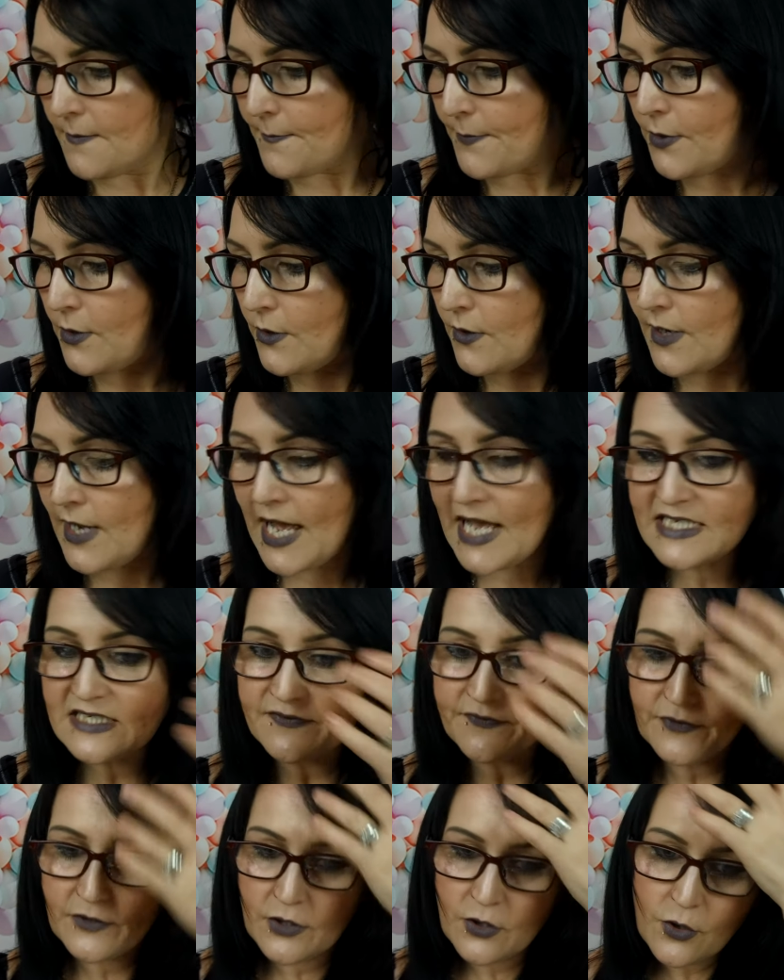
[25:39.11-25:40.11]
But as
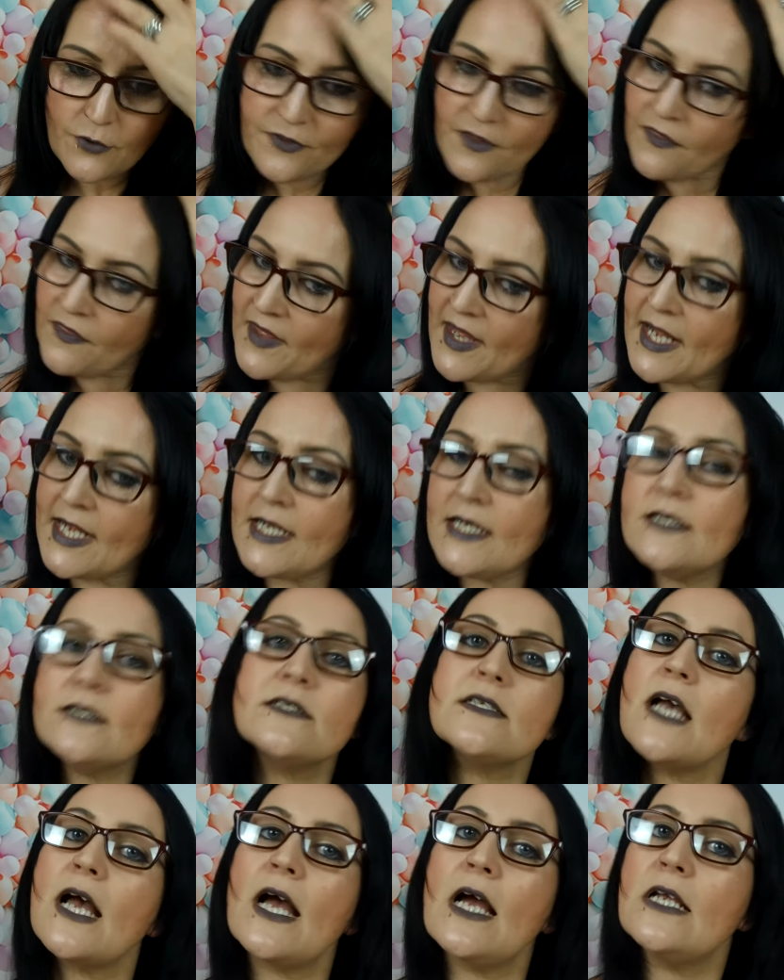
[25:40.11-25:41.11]
for other
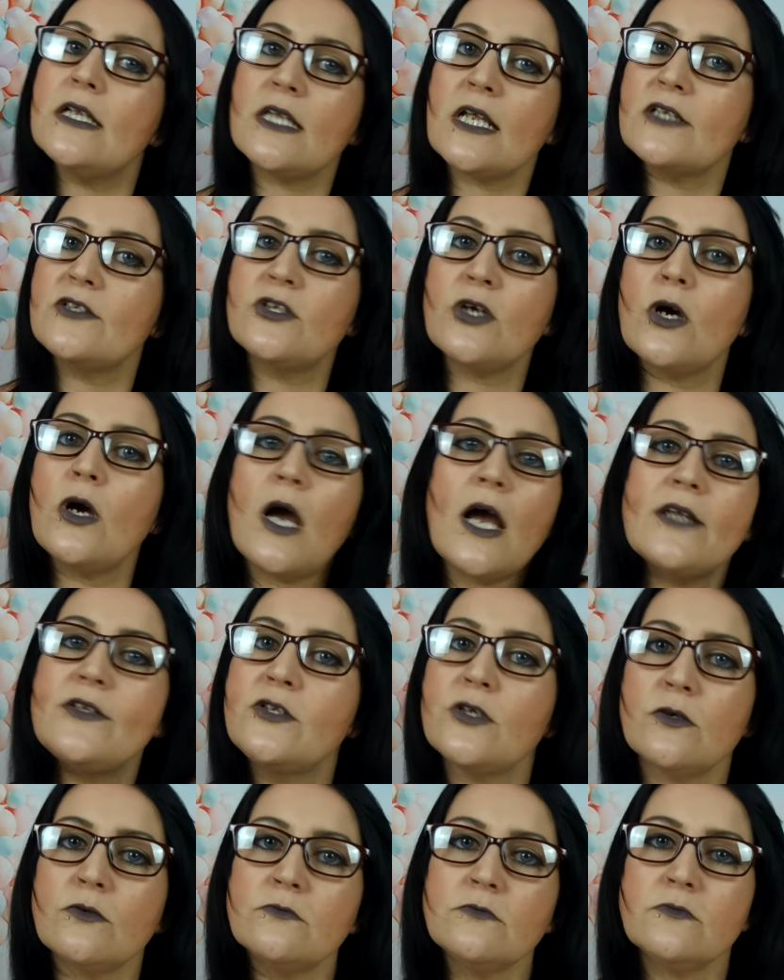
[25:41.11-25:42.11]
things, I
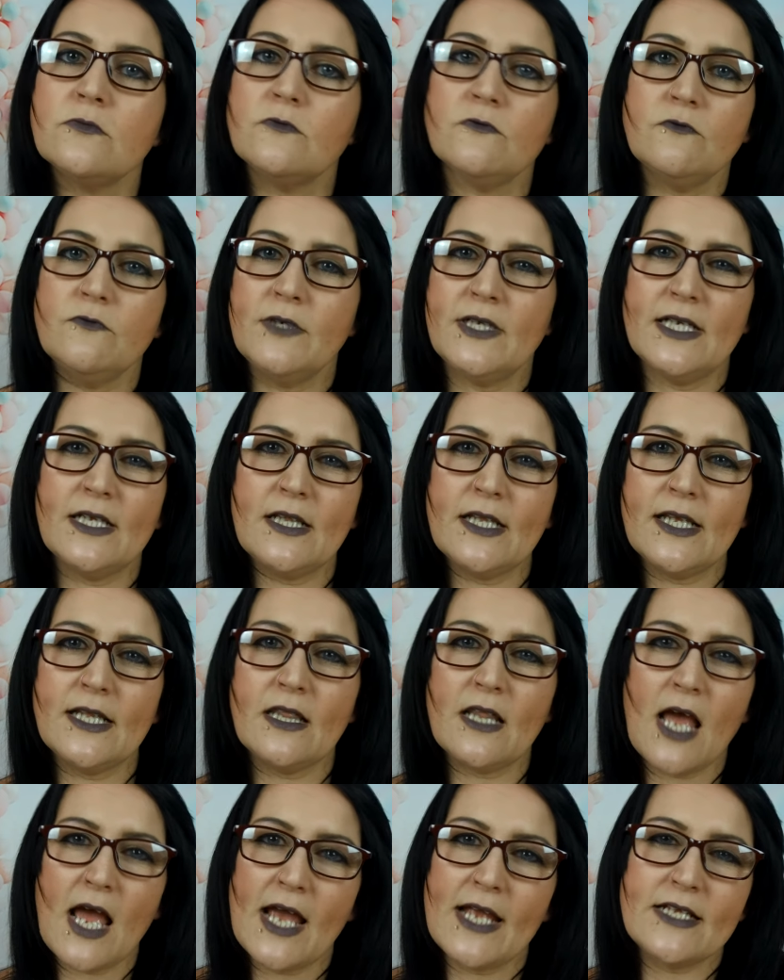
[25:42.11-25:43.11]
don't really
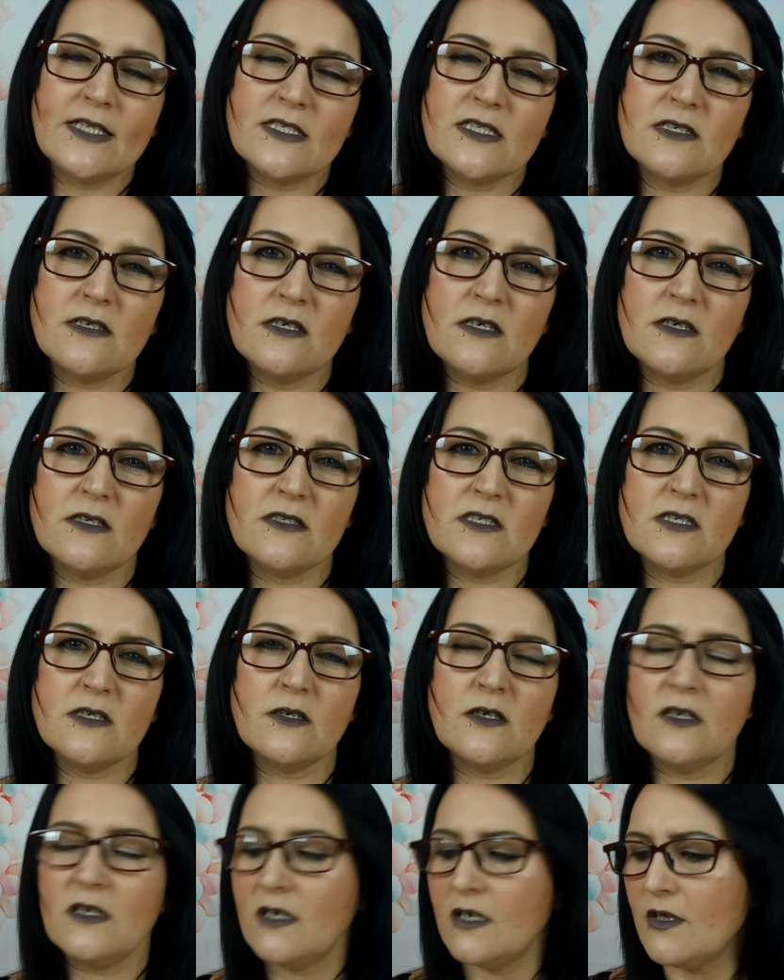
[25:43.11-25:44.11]
like
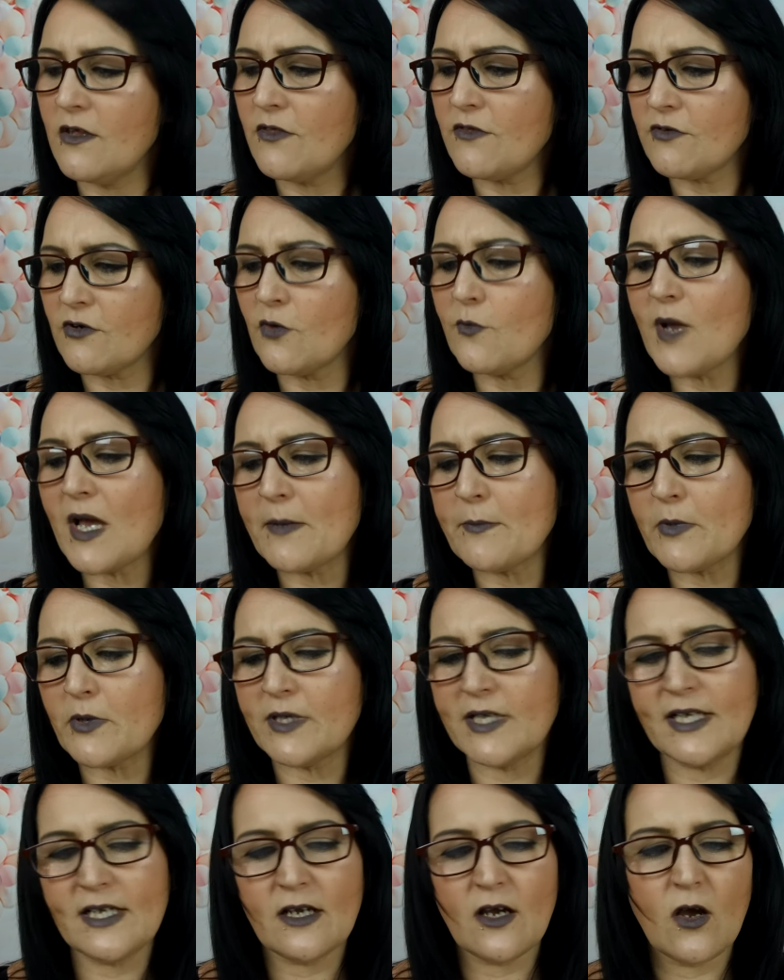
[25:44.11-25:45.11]
to throw my
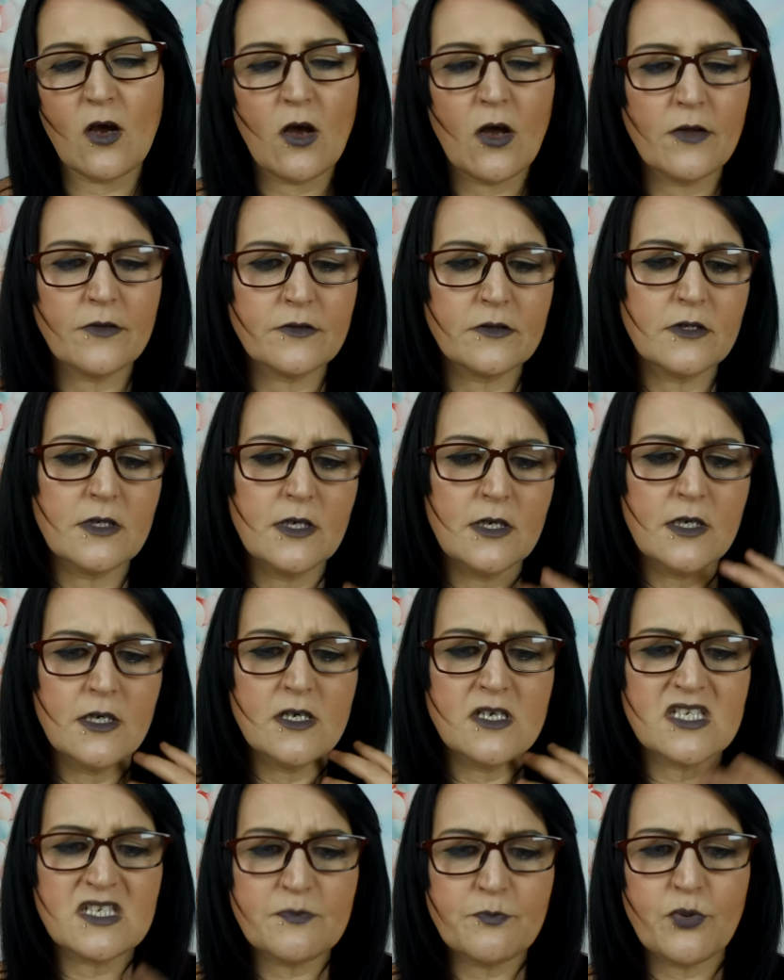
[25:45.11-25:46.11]
money on
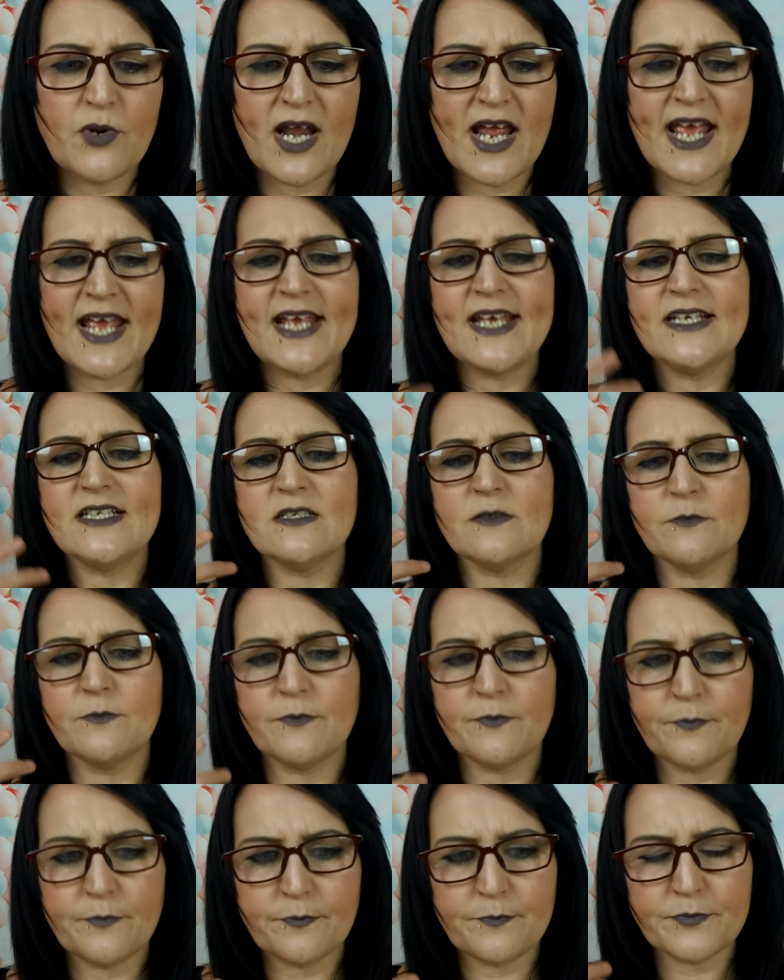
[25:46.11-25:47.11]
sprays
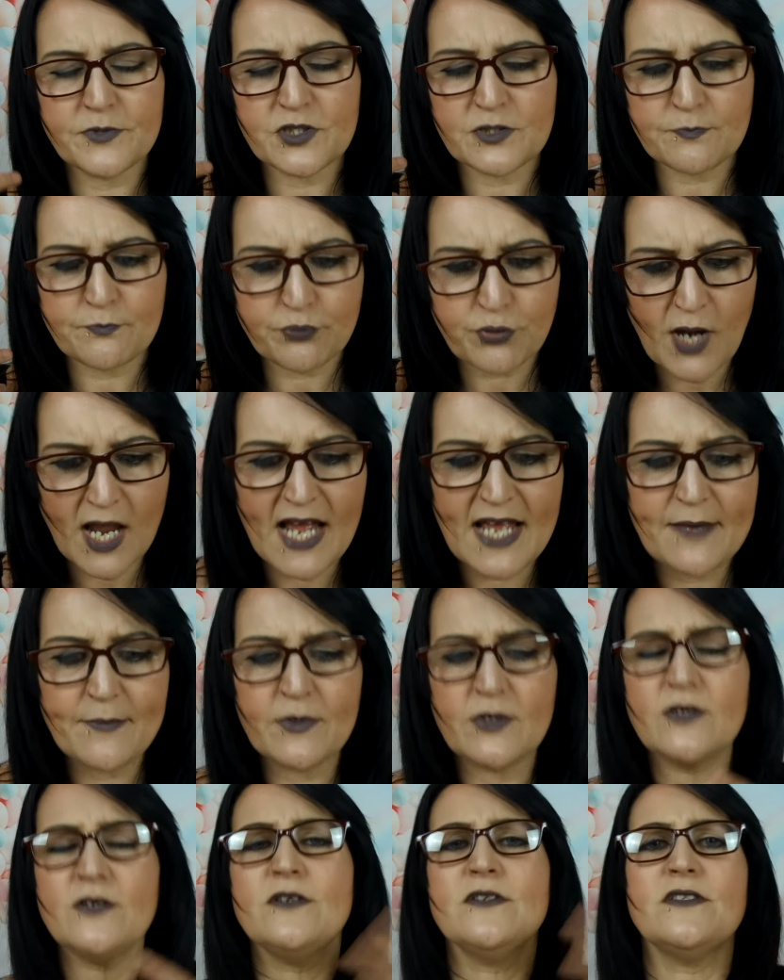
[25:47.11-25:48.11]
and
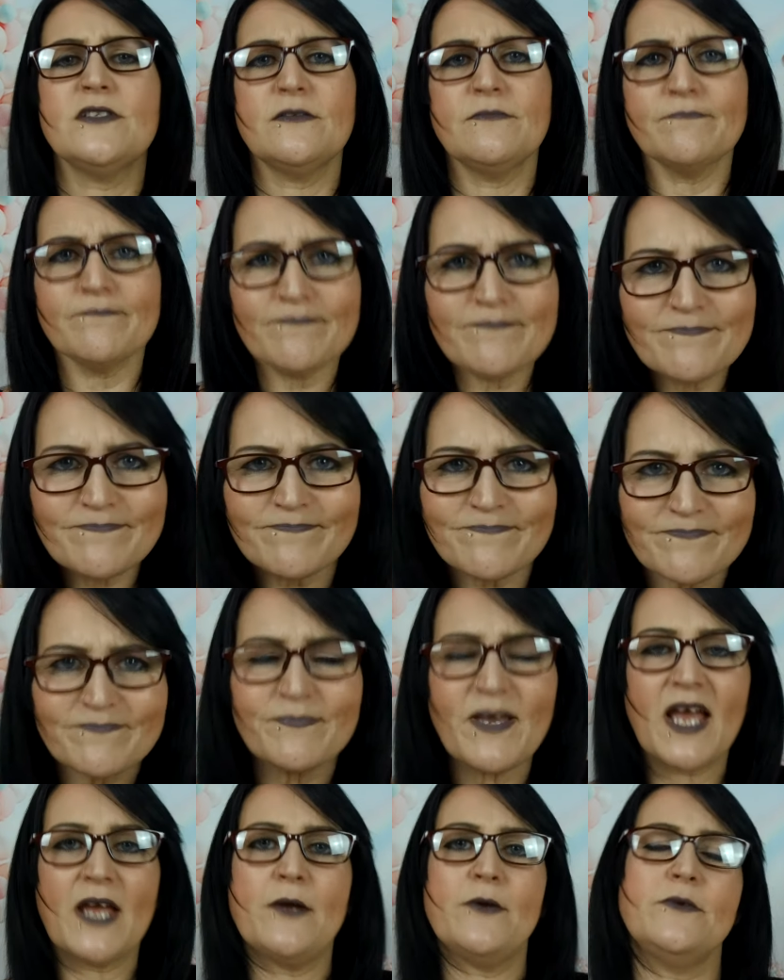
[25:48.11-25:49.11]
primers and
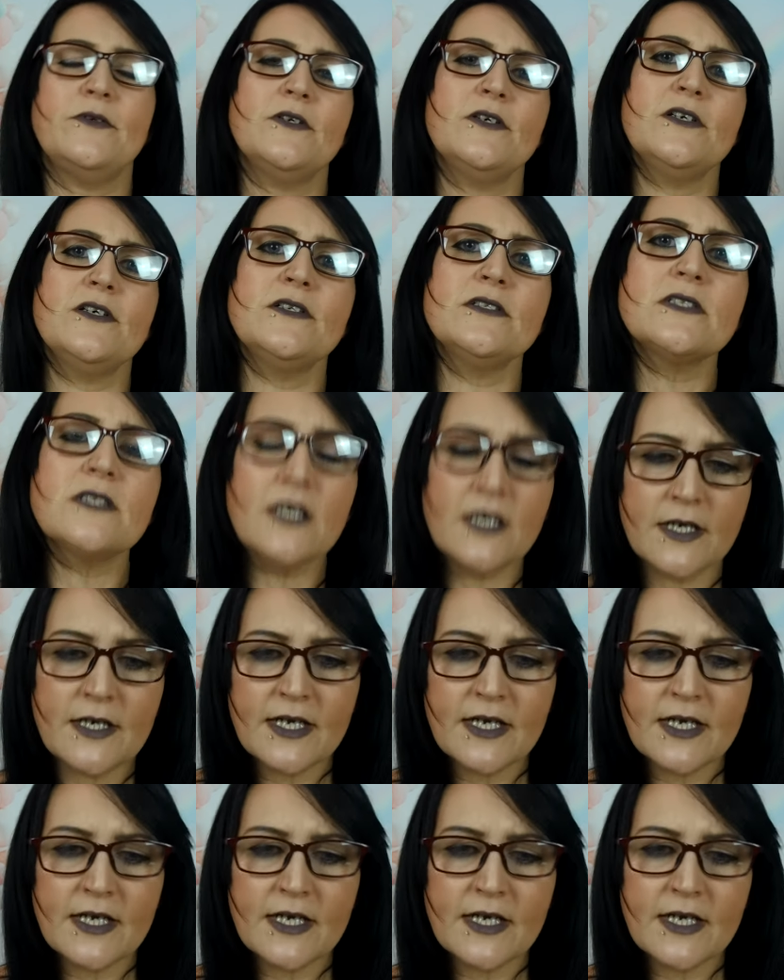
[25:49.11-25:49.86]
powders.